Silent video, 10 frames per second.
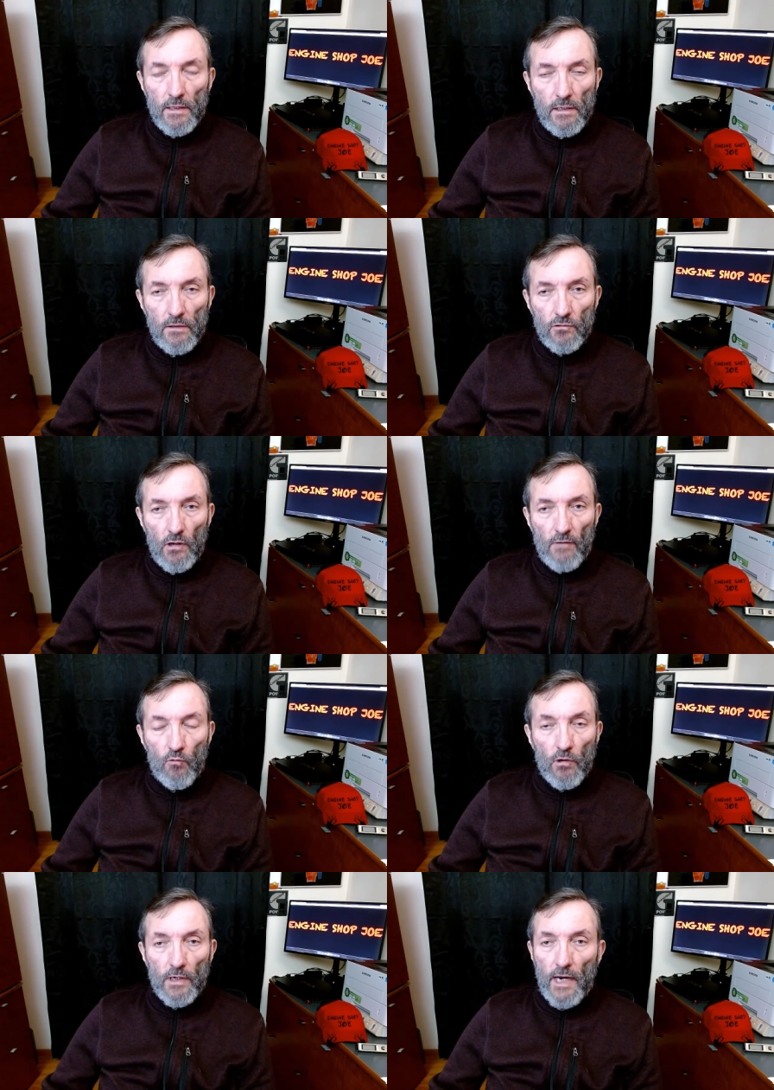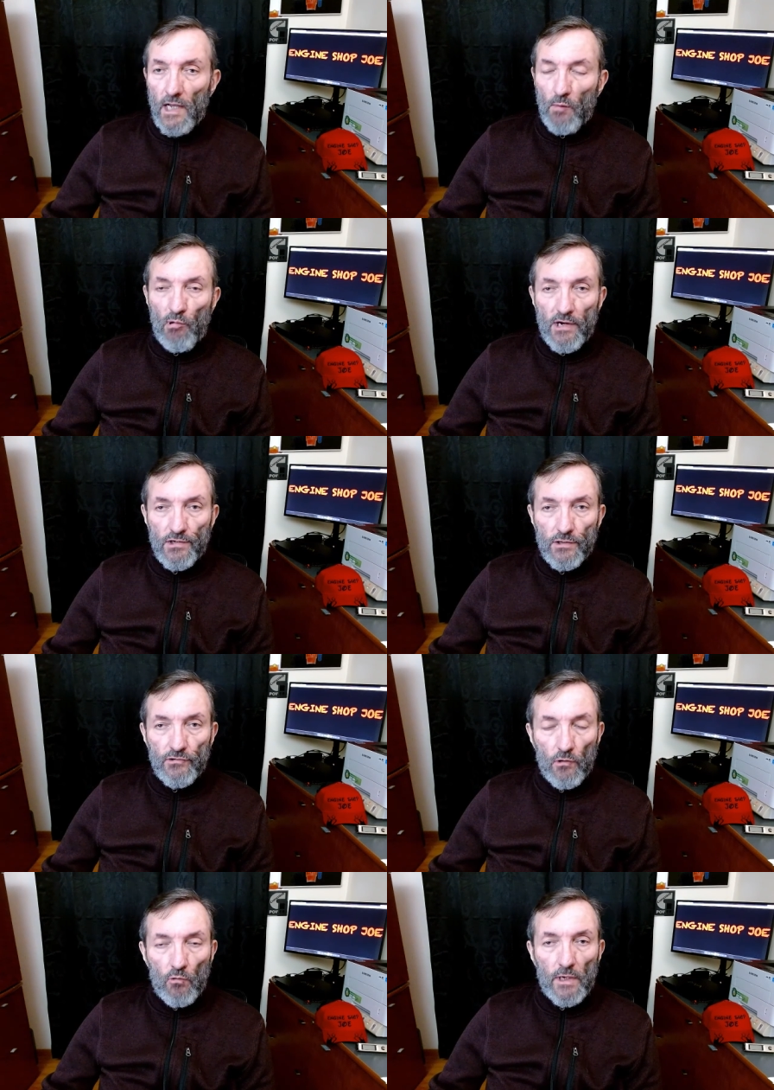the software calibrations
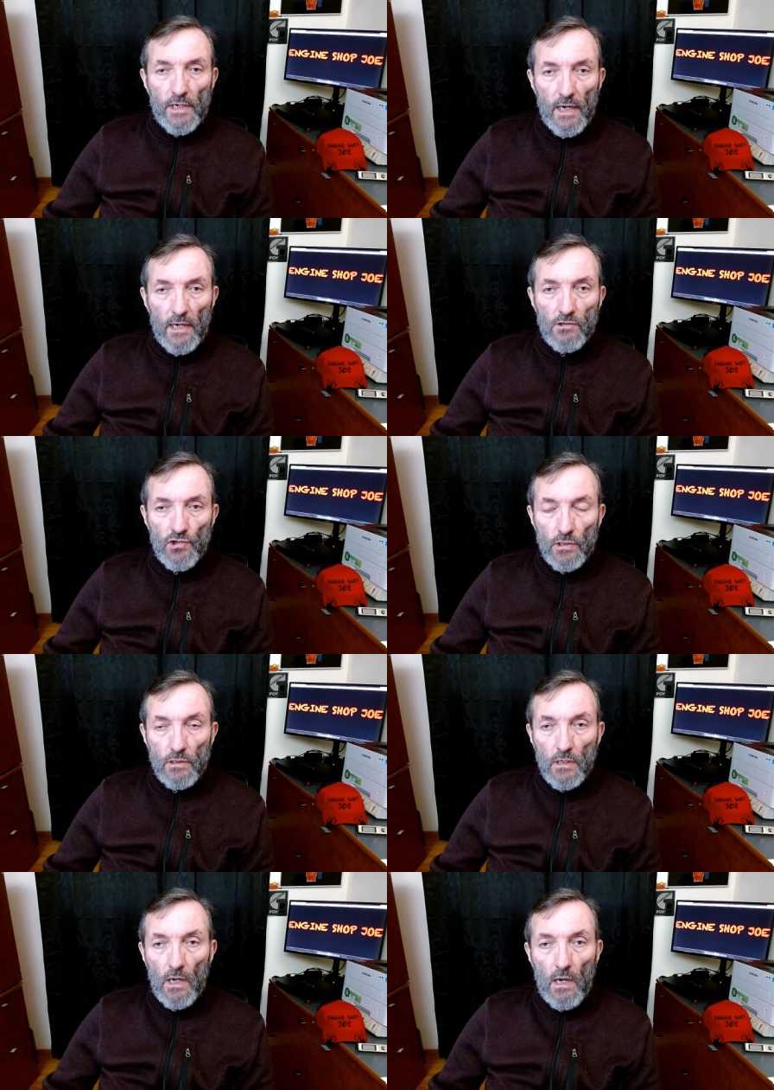that run the engine